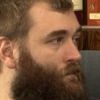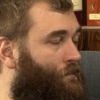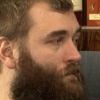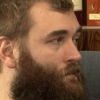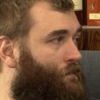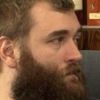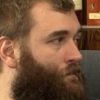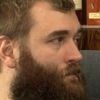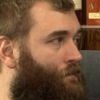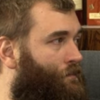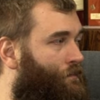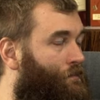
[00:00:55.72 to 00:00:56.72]

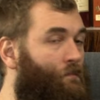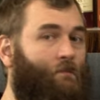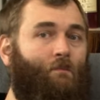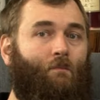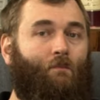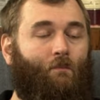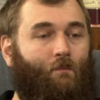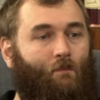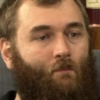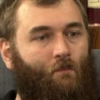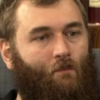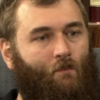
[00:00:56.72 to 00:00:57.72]

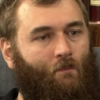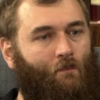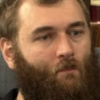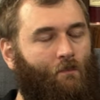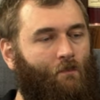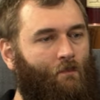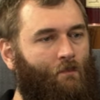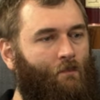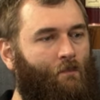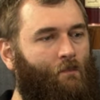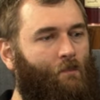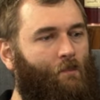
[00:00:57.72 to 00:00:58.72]

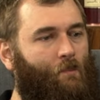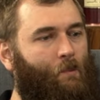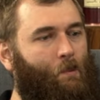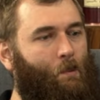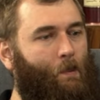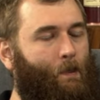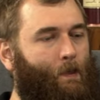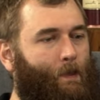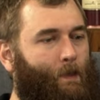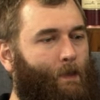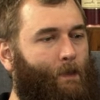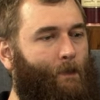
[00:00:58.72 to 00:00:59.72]

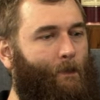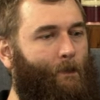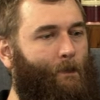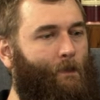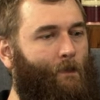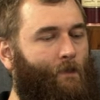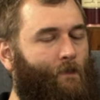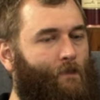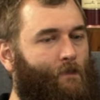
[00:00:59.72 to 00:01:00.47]
(silent)